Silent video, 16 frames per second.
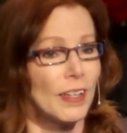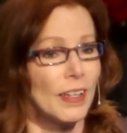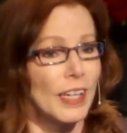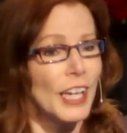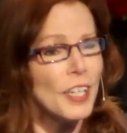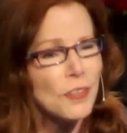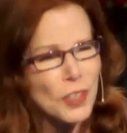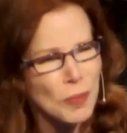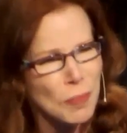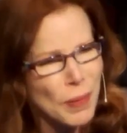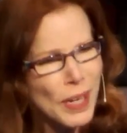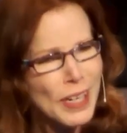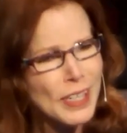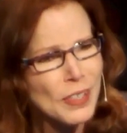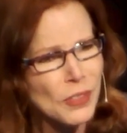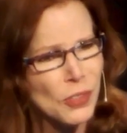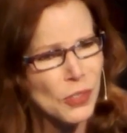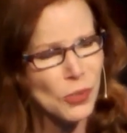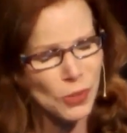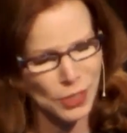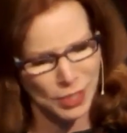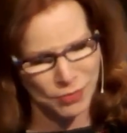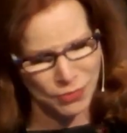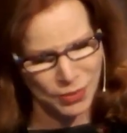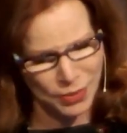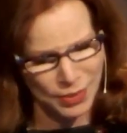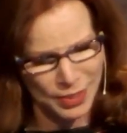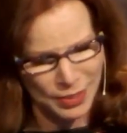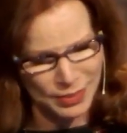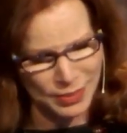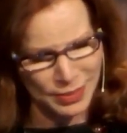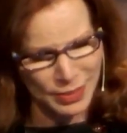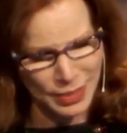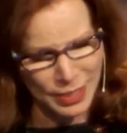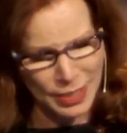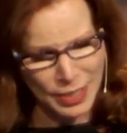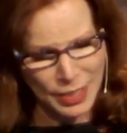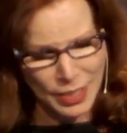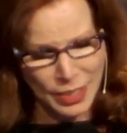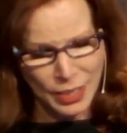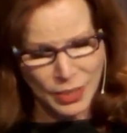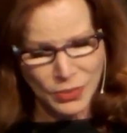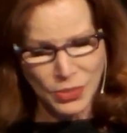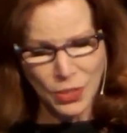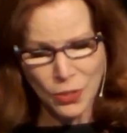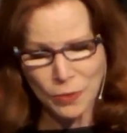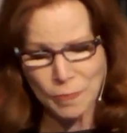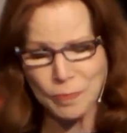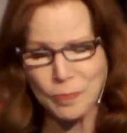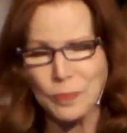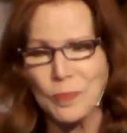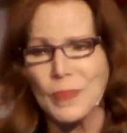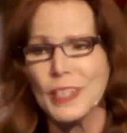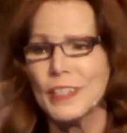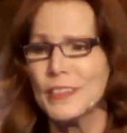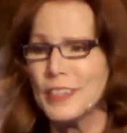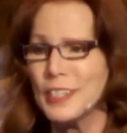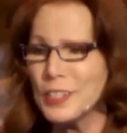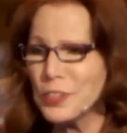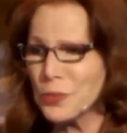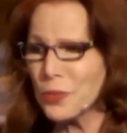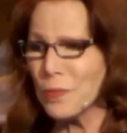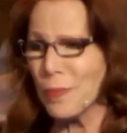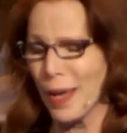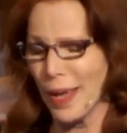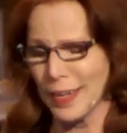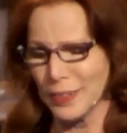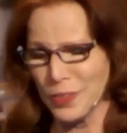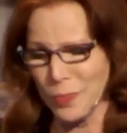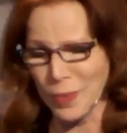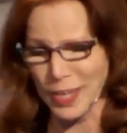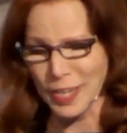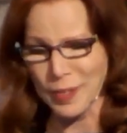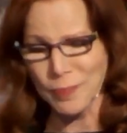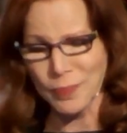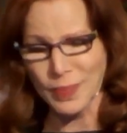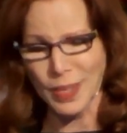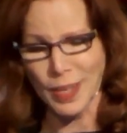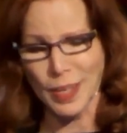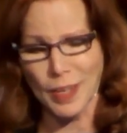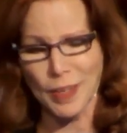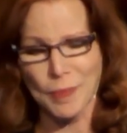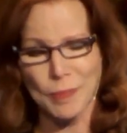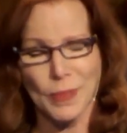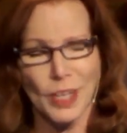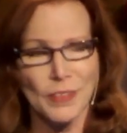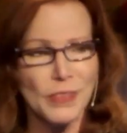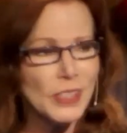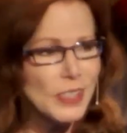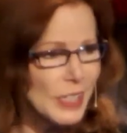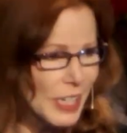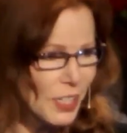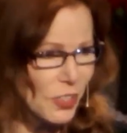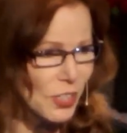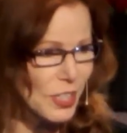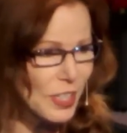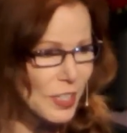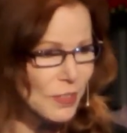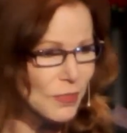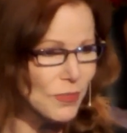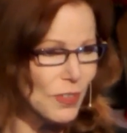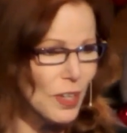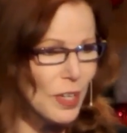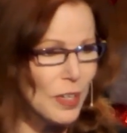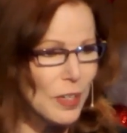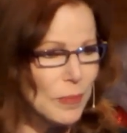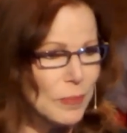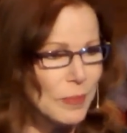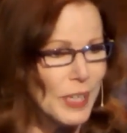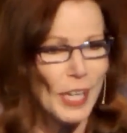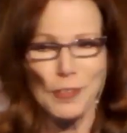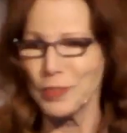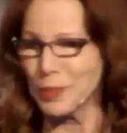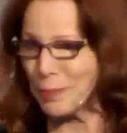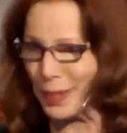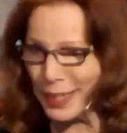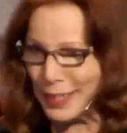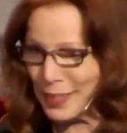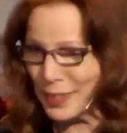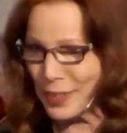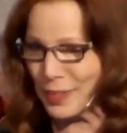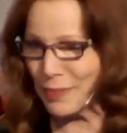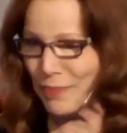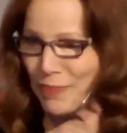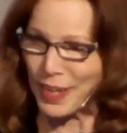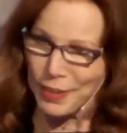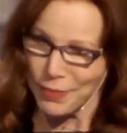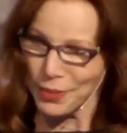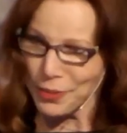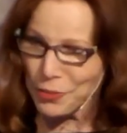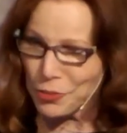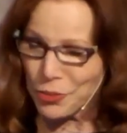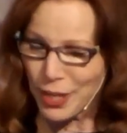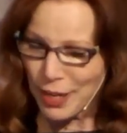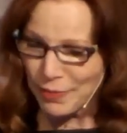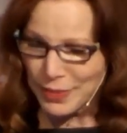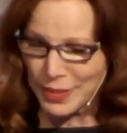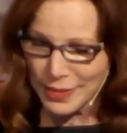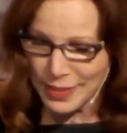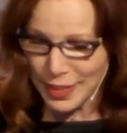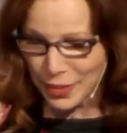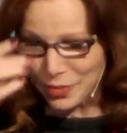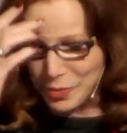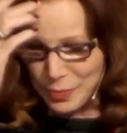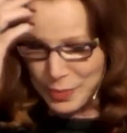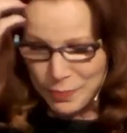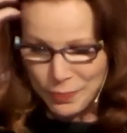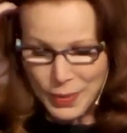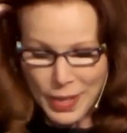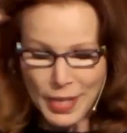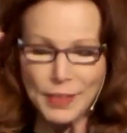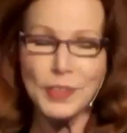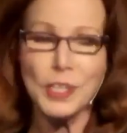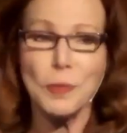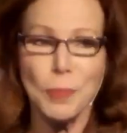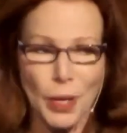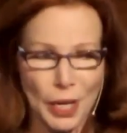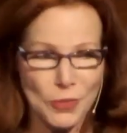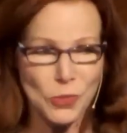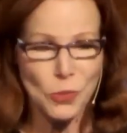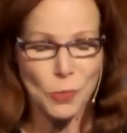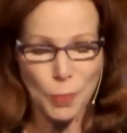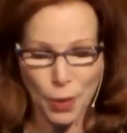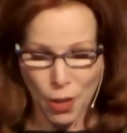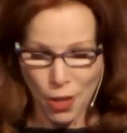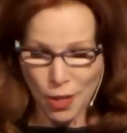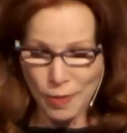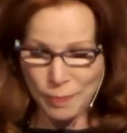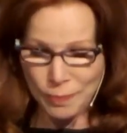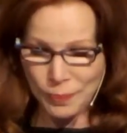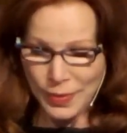Everybody is yearning for this. So this reminds me of the teaching from everybody's favorite traveling salesman, the Apostle Paul,